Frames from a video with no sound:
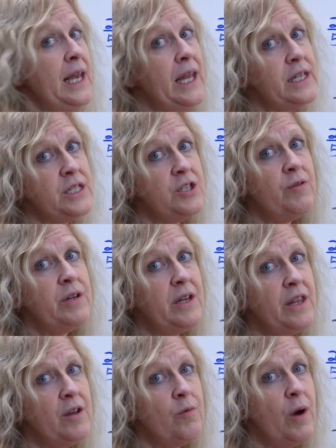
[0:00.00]
Let's do
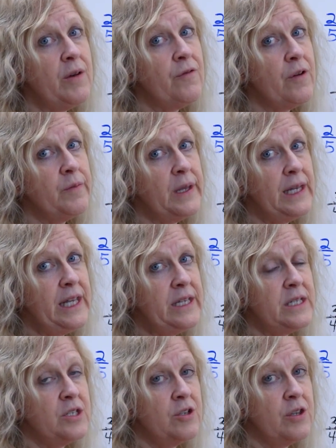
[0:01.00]
another one from the
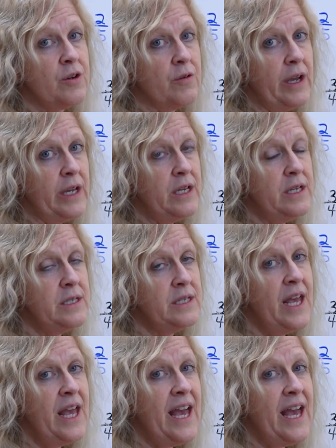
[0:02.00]
least to the greatest.